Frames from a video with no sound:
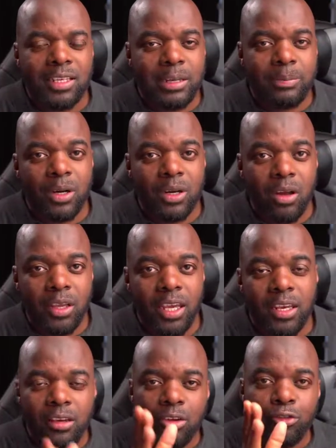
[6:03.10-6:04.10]
separate
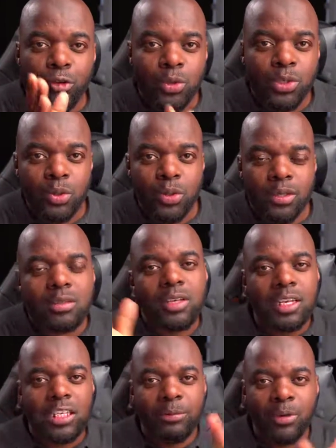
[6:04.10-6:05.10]
login for students,
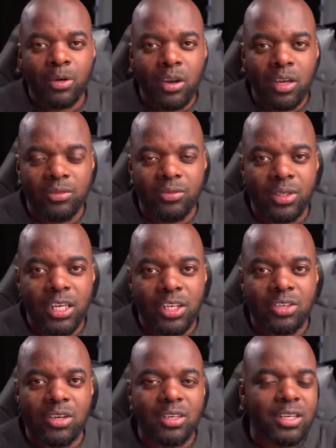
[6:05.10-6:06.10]
a separate login for
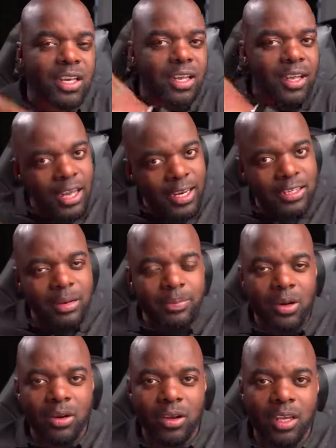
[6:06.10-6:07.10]
teachers, and a
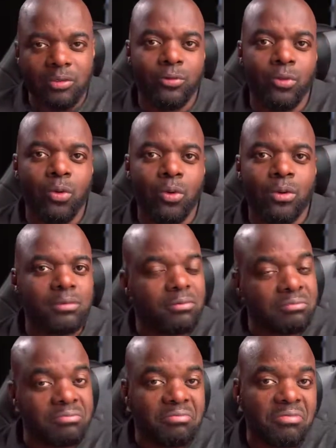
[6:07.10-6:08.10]
separate login for,
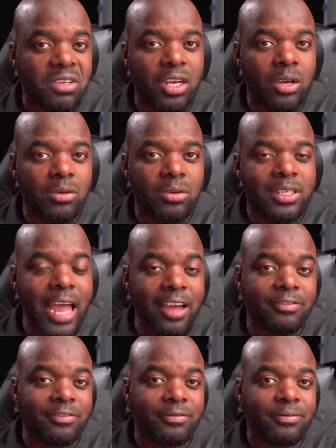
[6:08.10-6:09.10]

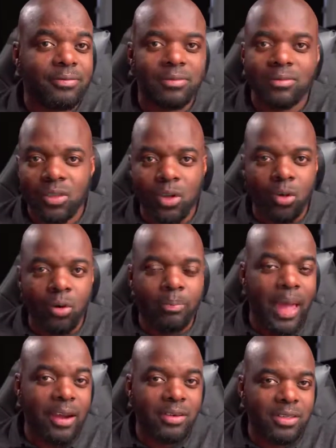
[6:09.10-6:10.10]
staff or
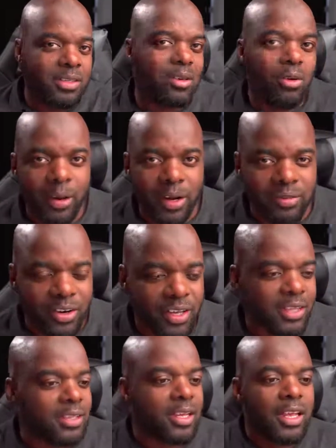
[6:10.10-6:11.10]
parents or whatever it
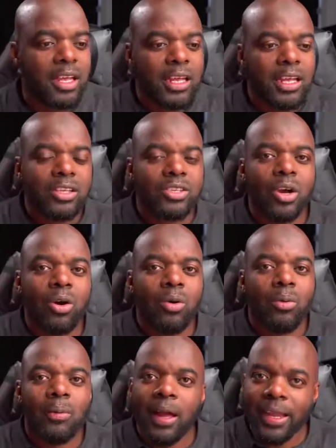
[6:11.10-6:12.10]
is.
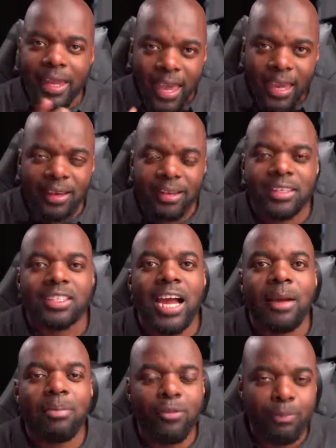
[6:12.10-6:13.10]
So again, the
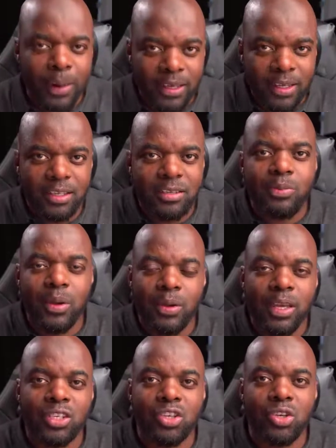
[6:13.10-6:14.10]
type of plugins we're
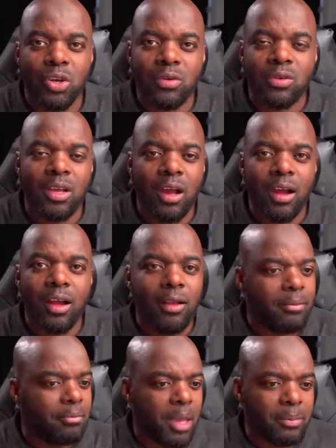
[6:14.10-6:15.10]
going to use are
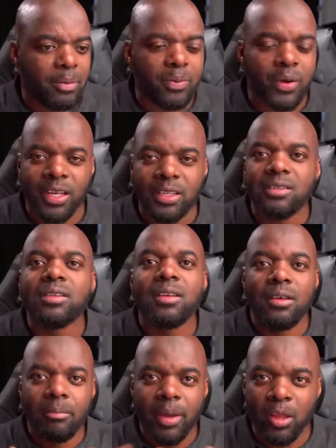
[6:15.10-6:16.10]
MemberPress,
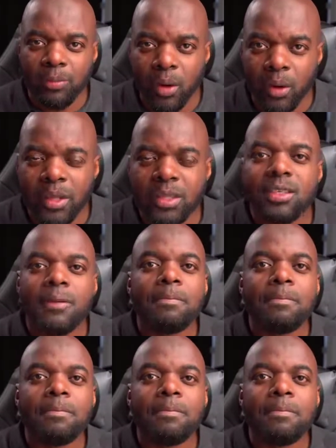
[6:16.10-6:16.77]
MailPoet,